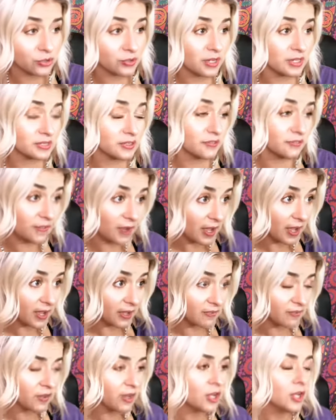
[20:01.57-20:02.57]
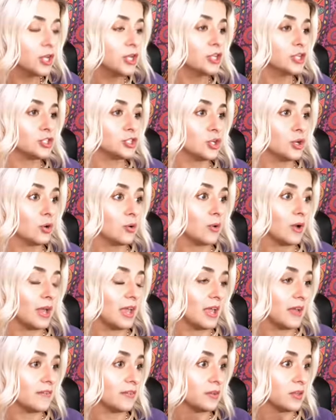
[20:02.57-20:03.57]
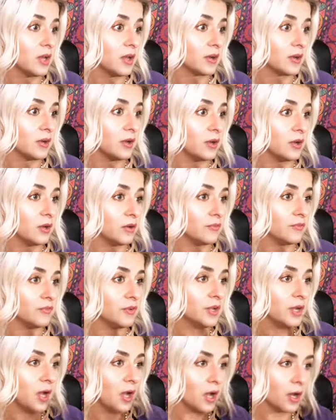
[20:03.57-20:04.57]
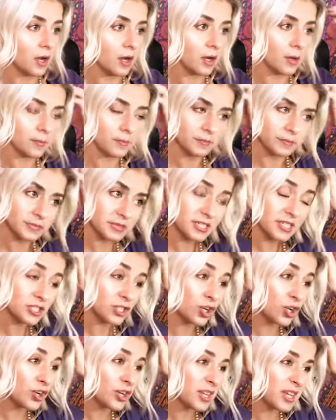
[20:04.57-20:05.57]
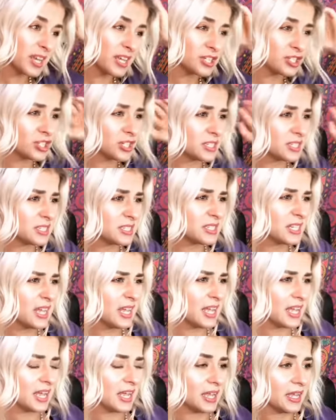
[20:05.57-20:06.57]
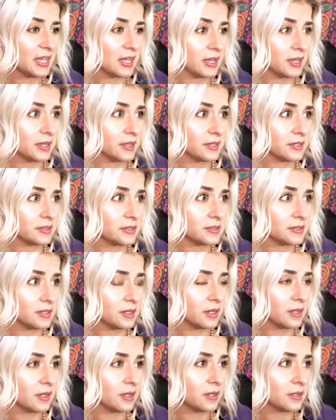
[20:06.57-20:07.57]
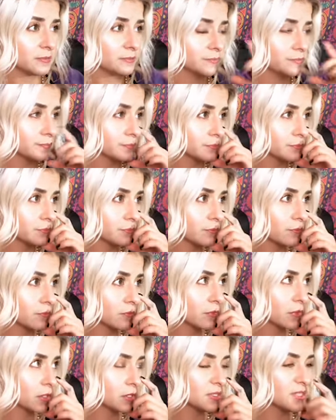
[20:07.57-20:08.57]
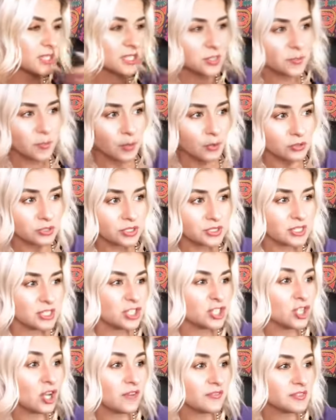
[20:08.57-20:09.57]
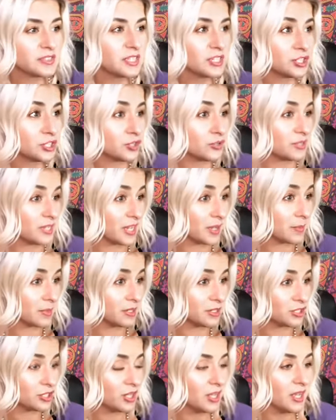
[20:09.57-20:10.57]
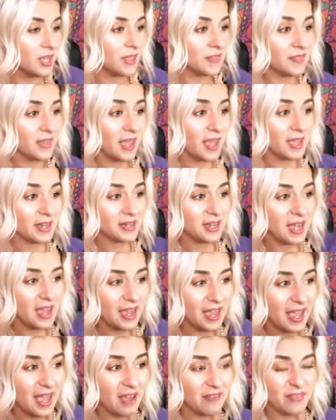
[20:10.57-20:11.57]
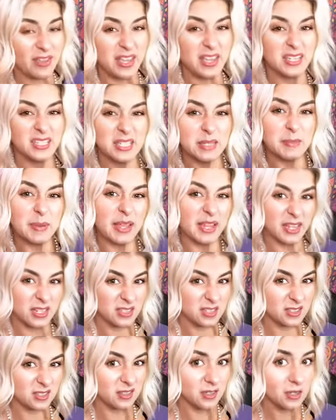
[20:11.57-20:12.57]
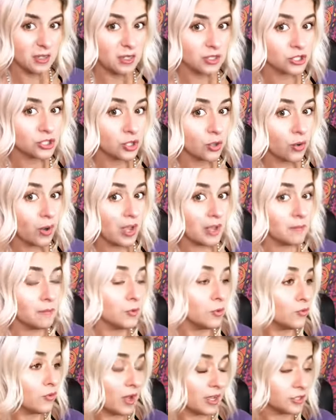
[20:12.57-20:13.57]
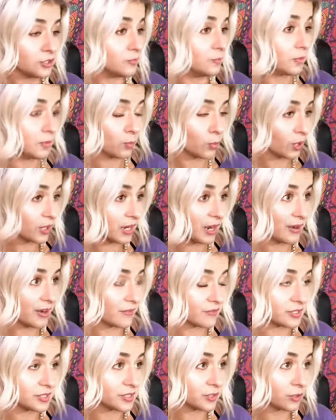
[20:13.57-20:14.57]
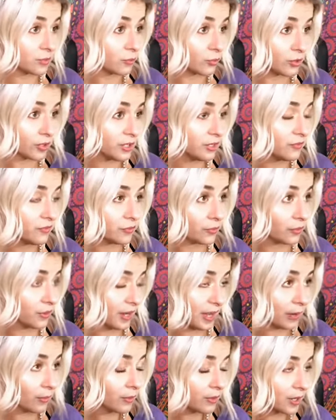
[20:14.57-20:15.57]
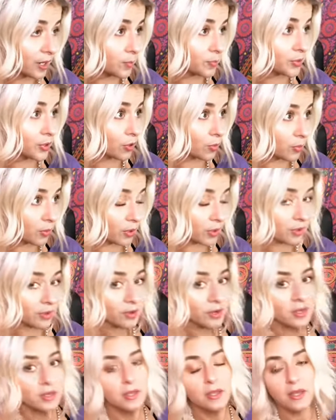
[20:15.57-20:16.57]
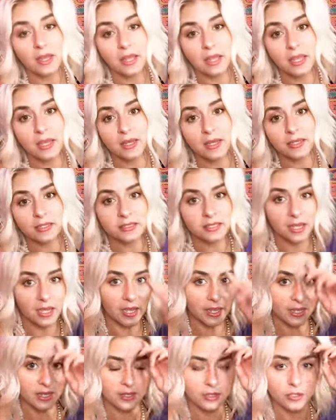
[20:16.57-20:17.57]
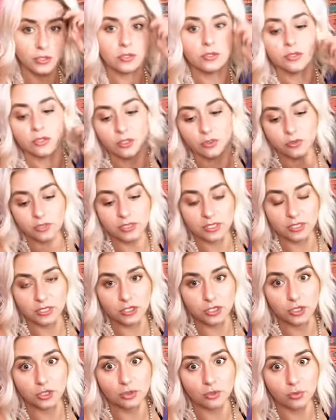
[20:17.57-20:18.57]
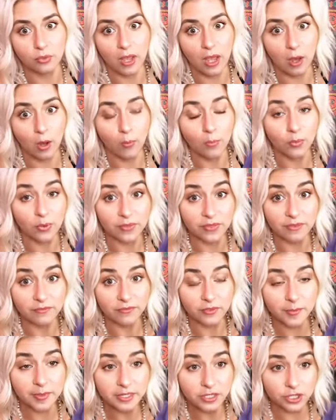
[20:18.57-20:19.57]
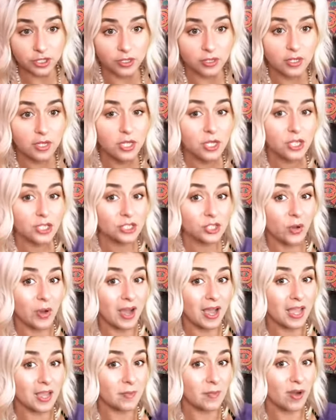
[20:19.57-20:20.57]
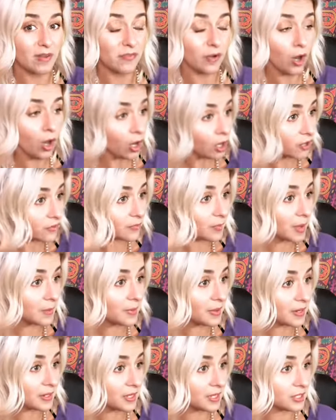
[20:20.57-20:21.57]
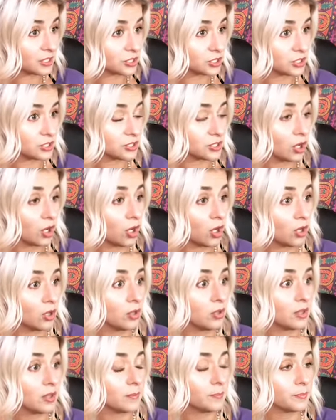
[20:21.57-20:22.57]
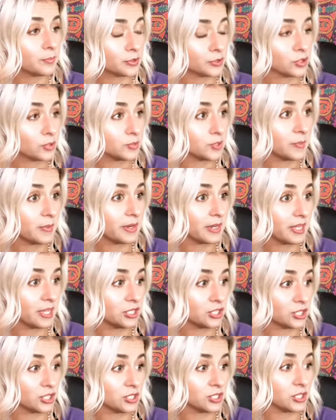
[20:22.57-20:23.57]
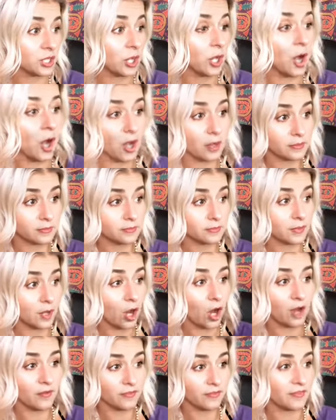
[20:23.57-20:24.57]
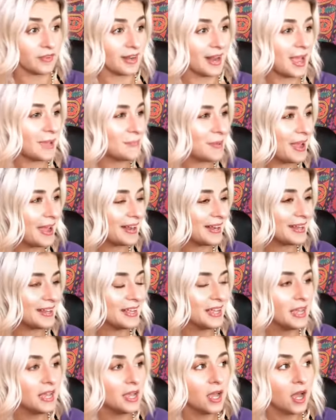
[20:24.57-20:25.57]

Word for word: in 2005. So I have a lot of um, disc herniations and um, disc bulges and soft tissue damage that I have aches and pains. So I move, I work out every single morning for an hour at Pure Barre and I use this to help with inflammation. So I am off all of my medications, all prescription medications gone off of it. Hi, Patty.